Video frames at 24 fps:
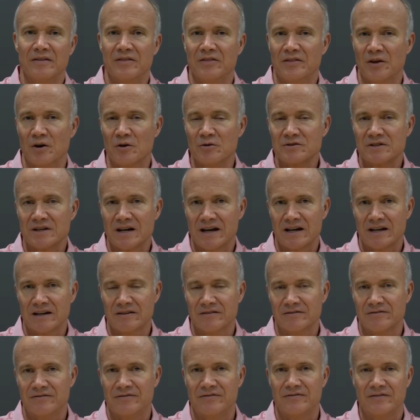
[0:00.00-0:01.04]
those kind
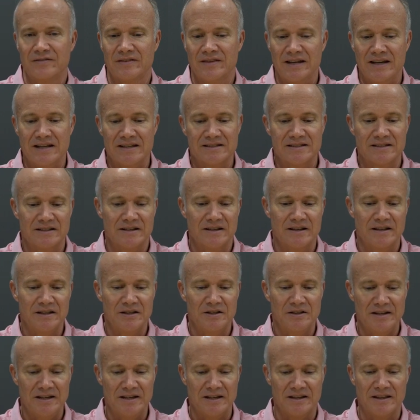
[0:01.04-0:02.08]
of things
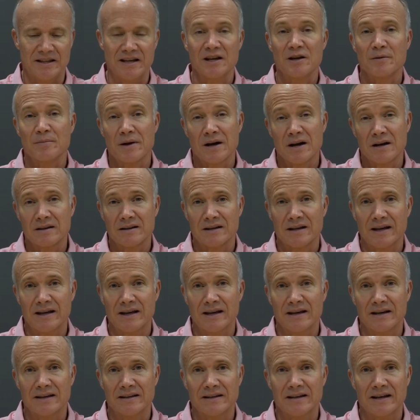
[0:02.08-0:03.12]
you need to think about
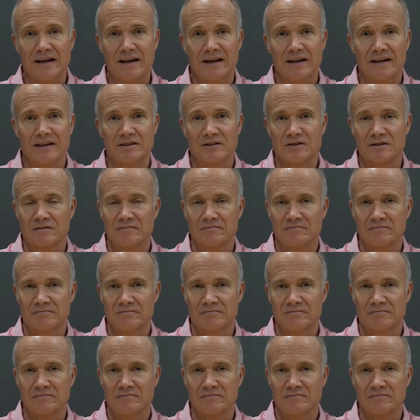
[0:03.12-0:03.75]
and